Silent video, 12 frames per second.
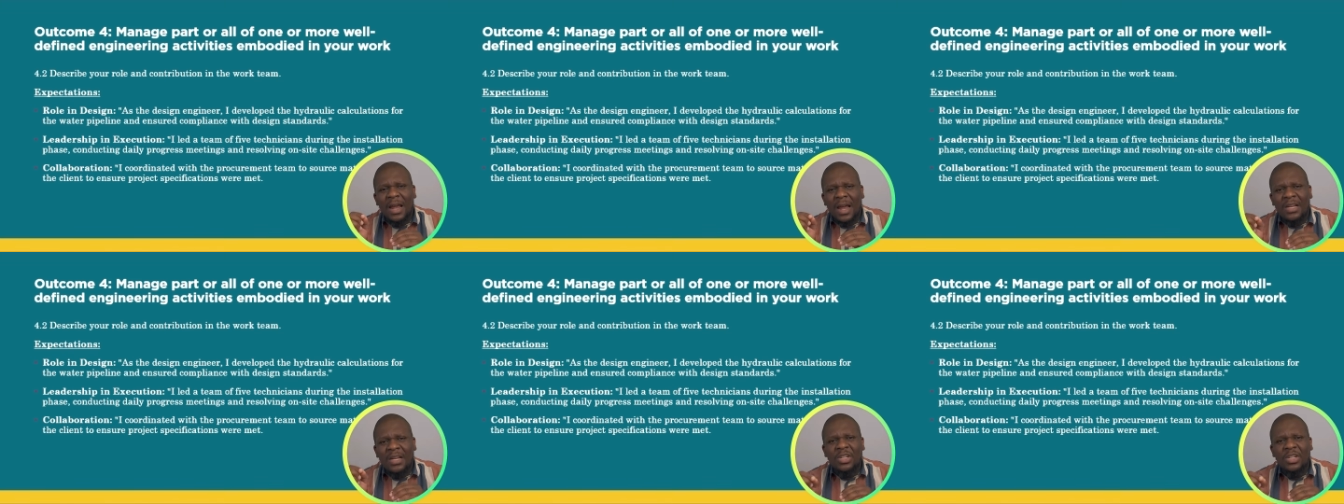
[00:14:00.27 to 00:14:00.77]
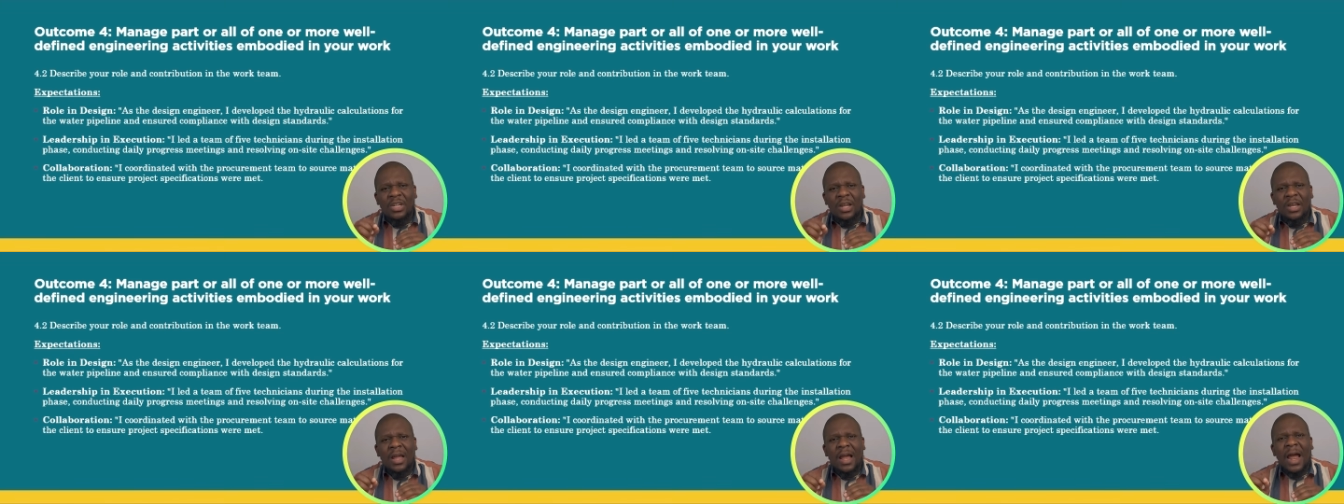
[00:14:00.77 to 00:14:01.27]

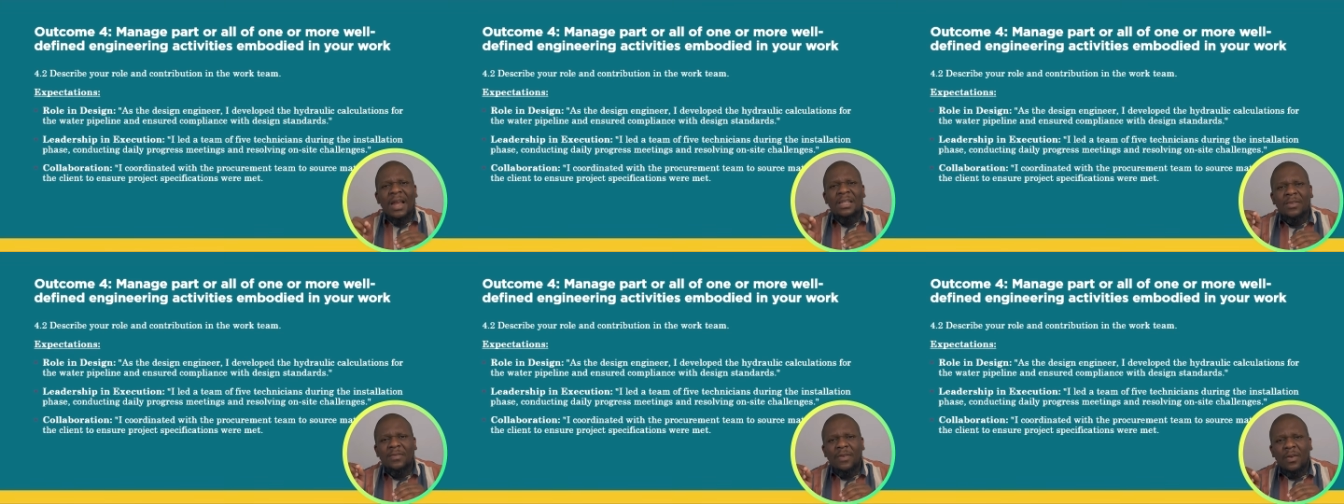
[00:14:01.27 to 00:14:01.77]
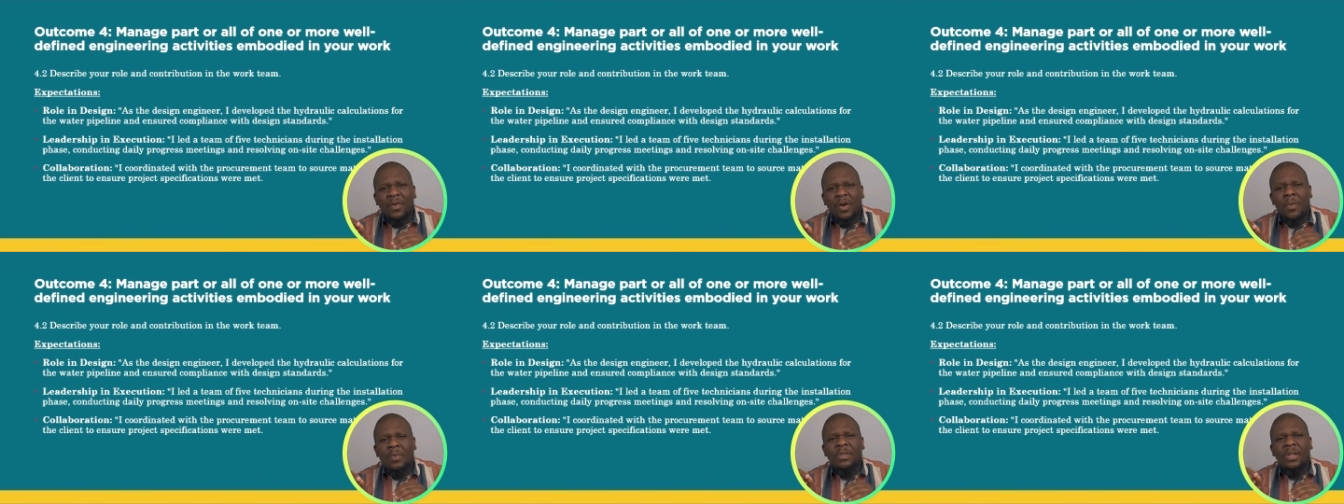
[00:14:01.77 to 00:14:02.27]
engineer, I
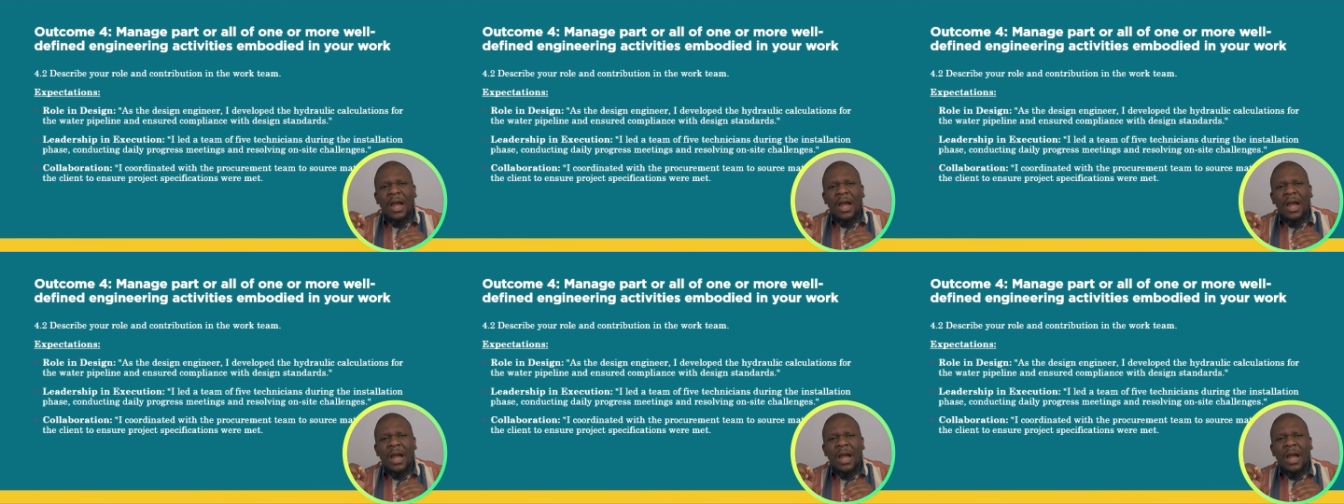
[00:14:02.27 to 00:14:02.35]
developed the